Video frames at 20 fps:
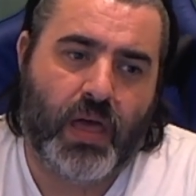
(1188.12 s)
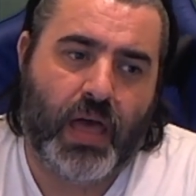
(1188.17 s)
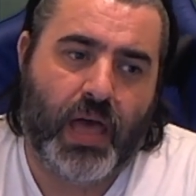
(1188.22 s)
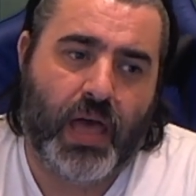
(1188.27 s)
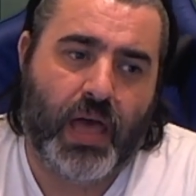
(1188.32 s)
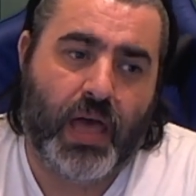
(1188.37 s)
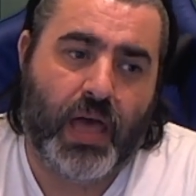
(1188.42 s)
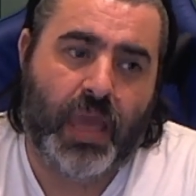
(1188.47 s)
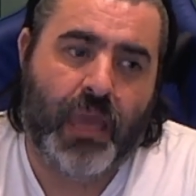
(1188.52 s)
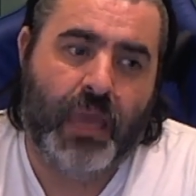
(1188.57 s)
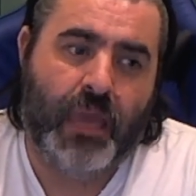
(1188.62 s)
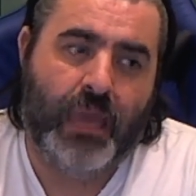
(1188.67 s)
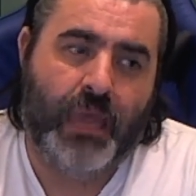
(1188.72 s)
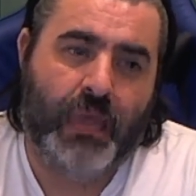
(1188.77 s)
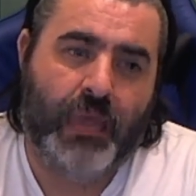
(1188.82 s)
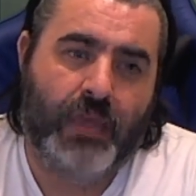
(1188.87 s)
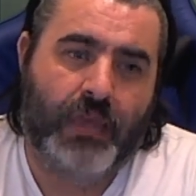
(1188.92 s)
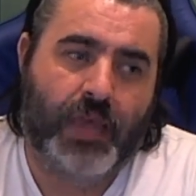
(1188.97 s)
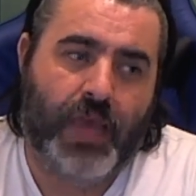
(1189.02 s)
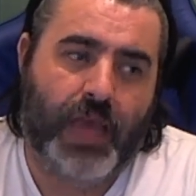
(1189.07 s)

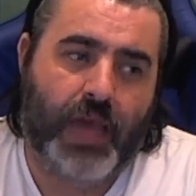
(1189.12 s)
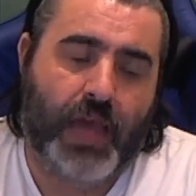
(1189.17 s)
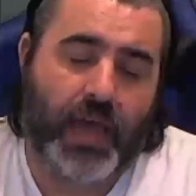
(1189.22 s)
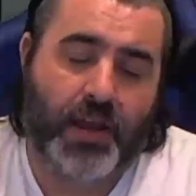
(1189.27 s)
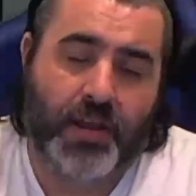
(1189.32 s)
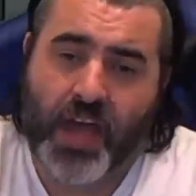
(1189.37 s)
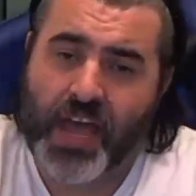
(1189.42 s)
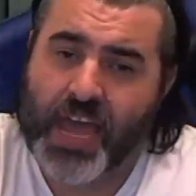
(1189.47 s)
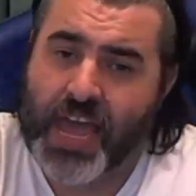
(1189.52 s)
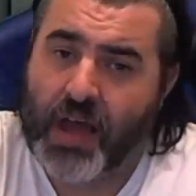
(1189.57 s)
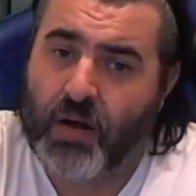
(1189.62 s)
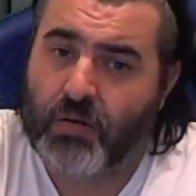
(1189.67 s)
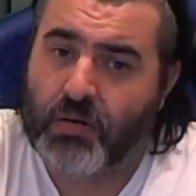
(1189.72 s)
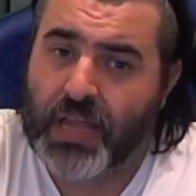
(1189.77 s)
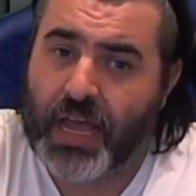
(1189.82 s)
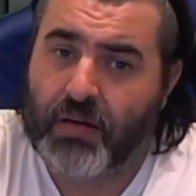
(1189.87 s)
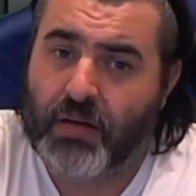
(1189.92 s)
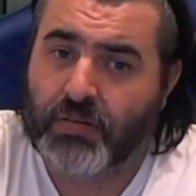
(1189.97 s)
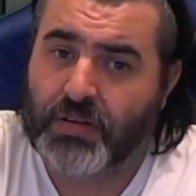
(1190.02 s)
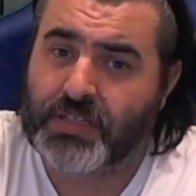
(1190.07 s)
a night out
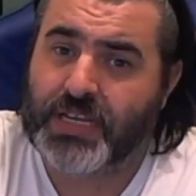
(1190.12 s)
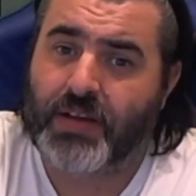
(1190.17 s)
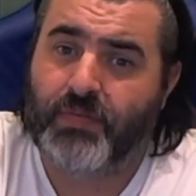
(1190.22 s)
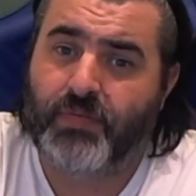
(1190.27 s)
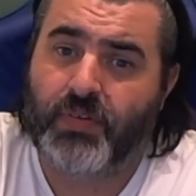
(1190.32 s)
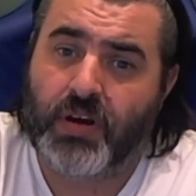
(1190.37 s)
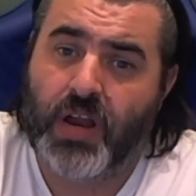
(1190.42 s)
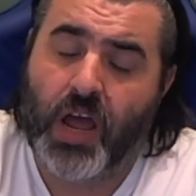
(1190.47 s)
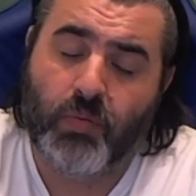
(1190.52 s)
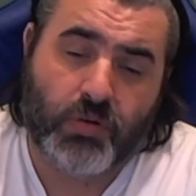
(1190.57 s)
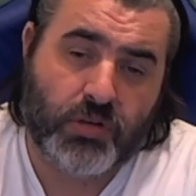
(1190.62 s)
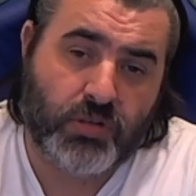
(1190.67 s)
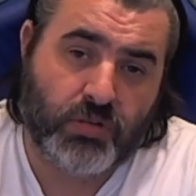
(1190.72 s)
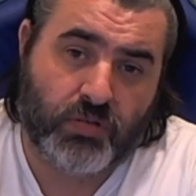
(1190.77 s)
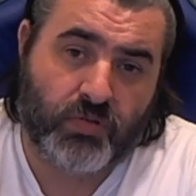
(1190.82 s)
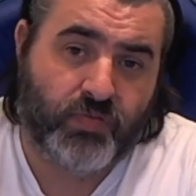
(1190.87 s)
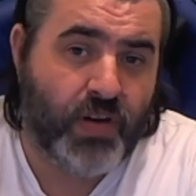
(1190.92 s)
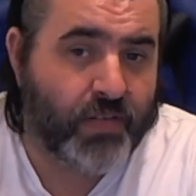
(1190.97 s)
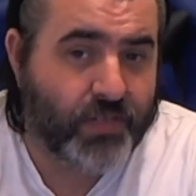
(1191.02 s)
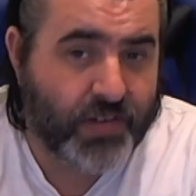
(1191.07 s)
allowance every night, which
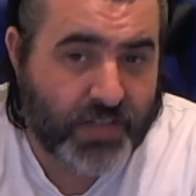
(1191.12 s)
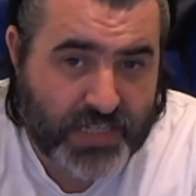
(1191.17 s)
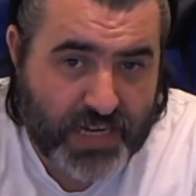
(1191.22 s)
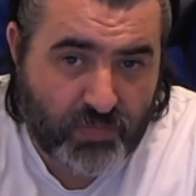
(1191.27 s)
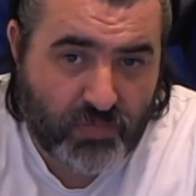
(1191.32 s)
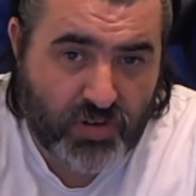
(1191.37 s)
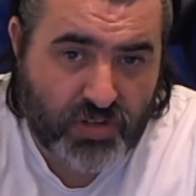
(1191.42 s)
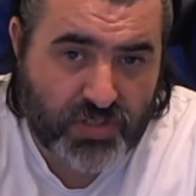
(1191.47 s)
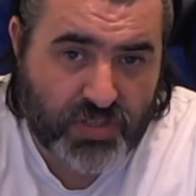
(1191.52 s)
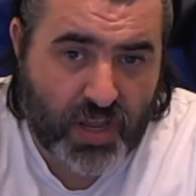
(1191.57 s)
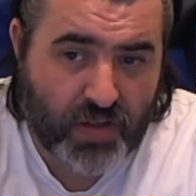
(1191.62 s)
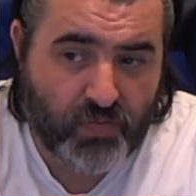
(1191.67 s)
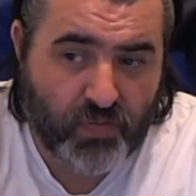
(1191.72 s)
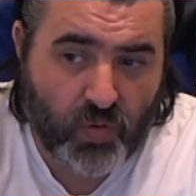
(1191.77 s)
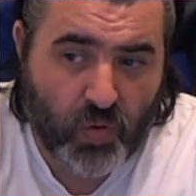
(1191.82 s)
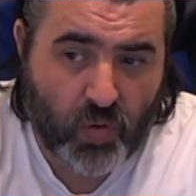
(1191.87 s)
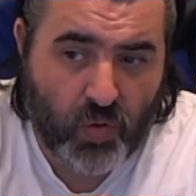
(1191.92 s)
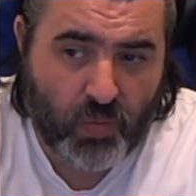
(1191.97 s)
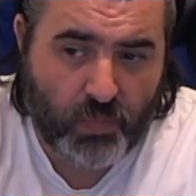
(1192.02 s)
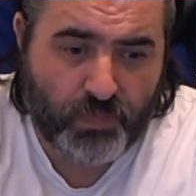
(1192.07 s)
was very generous, I
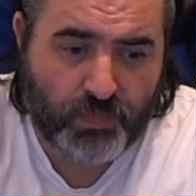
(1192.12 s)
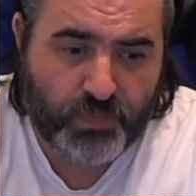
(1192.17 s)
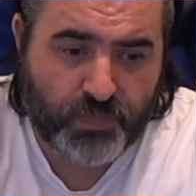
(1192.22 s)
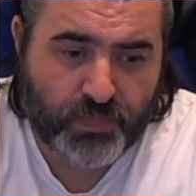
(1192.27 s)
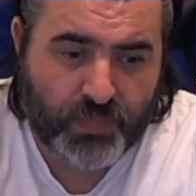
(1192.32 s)
thought.